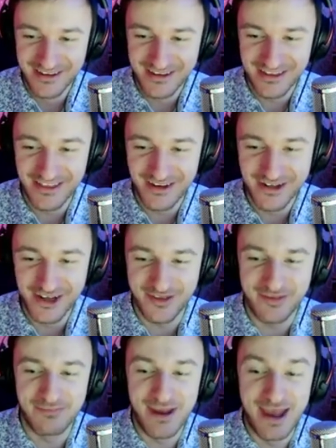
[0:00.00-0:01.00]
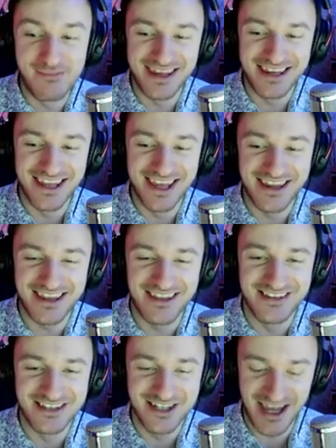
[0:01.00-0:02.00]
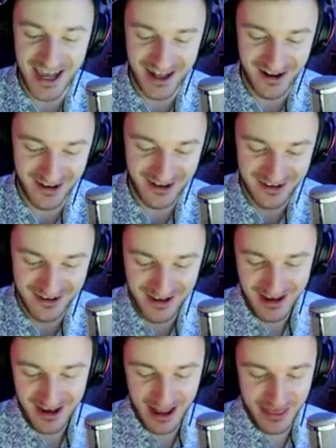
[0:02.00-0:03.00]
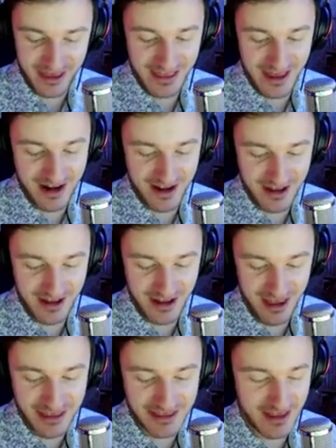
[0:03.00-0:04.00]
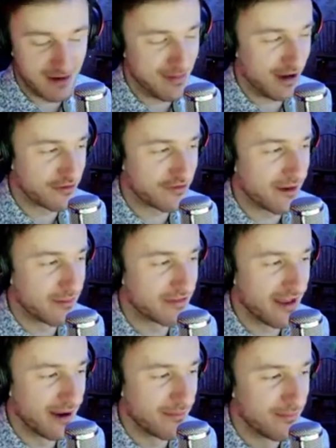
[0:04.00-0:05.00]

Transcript: They're just spamming Nick in the chat. I think that about sums up.